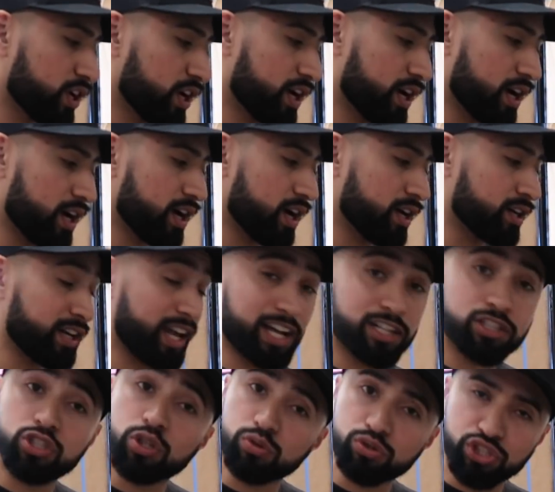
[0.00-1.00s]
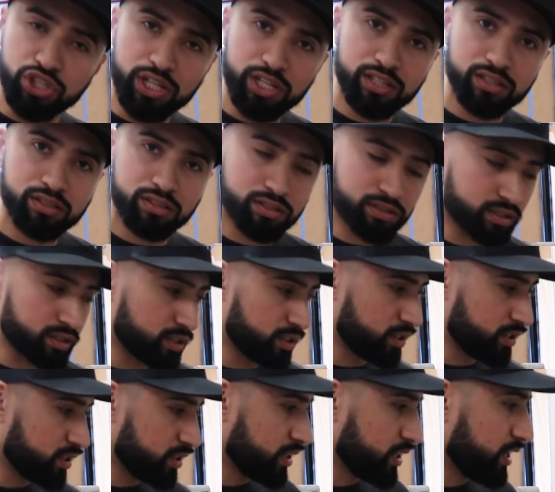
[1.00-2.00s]
the nacho cheese.
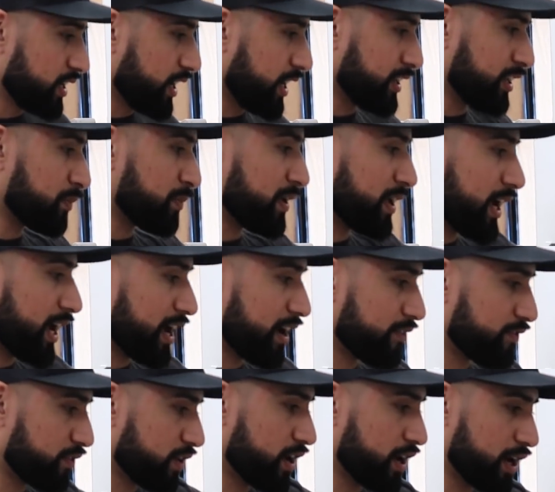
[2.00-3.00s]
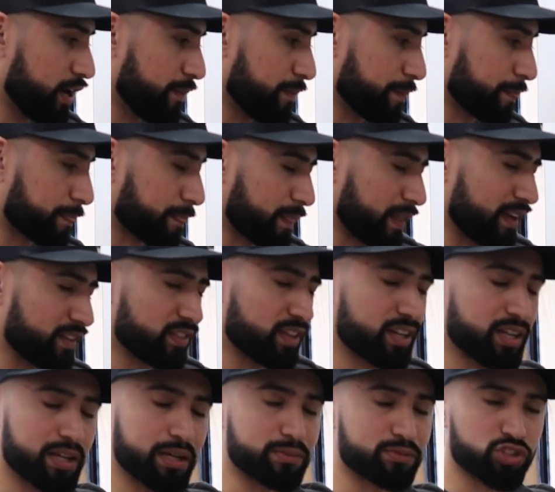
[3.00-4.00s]
And then we have
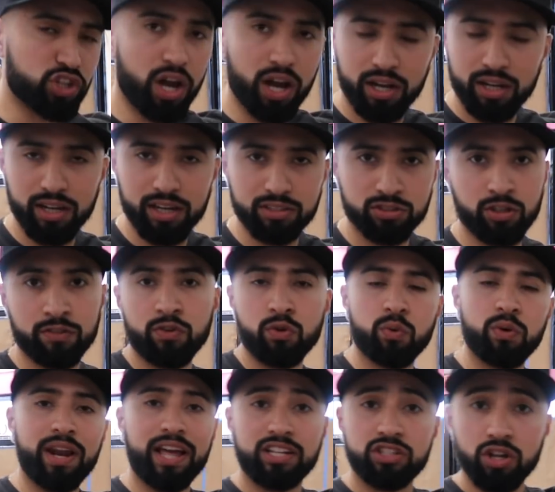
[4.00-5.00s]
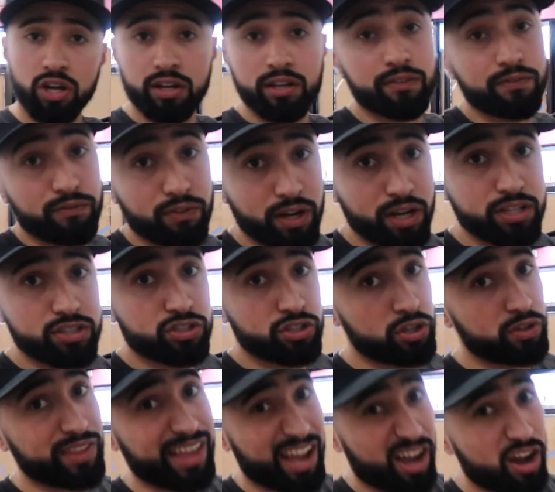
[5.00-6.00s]
the chocolate. So if you want like chocolate fudge, you
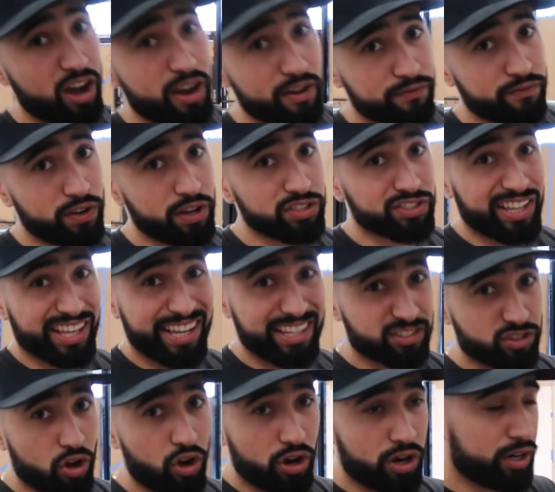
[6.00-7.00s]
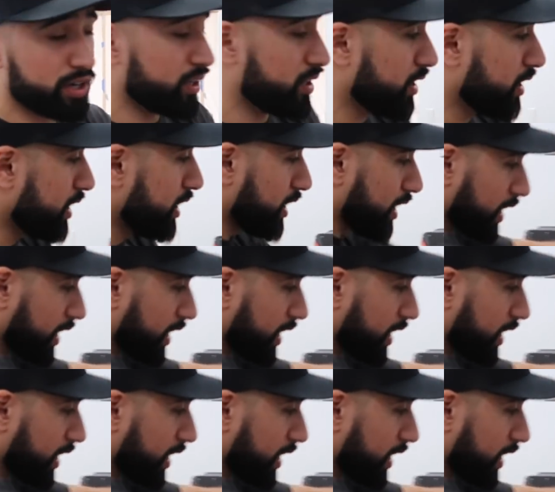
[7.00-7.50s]
know, that hot fudge that gets hard,